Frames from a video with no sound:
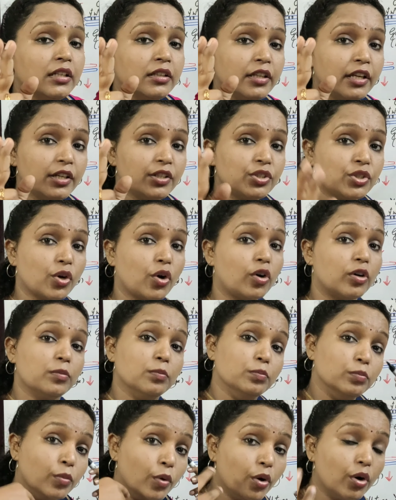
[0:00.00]
They
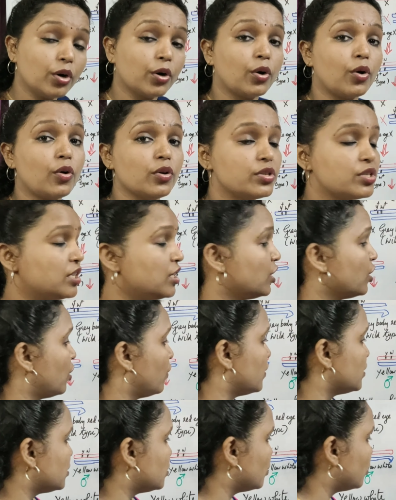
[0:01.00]
showed more crossing
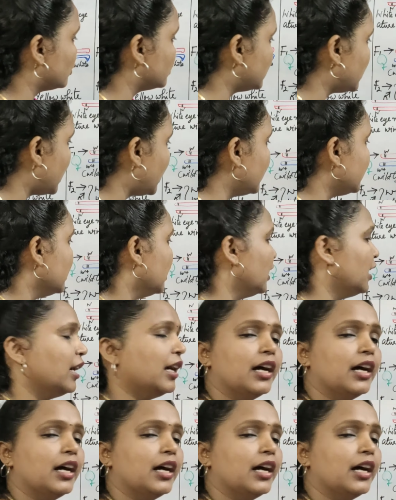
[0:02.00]
over, so that